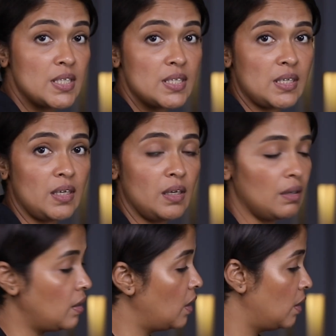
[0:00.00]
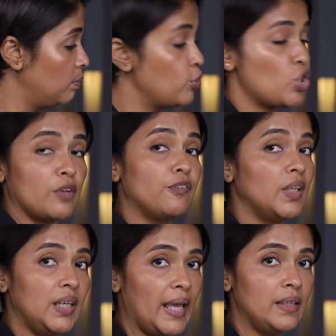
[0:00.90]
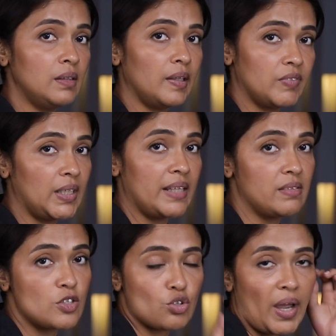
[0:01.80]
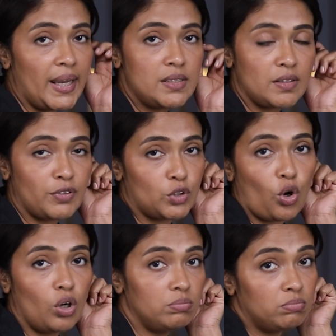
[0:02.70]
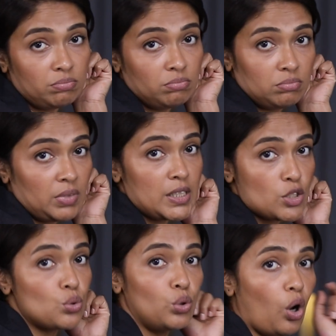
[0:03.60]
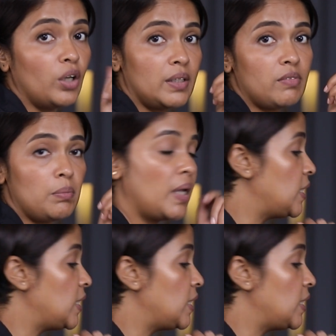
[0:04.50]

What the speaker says: and see, check for the length, if the length is right. If at all it's too long, then we may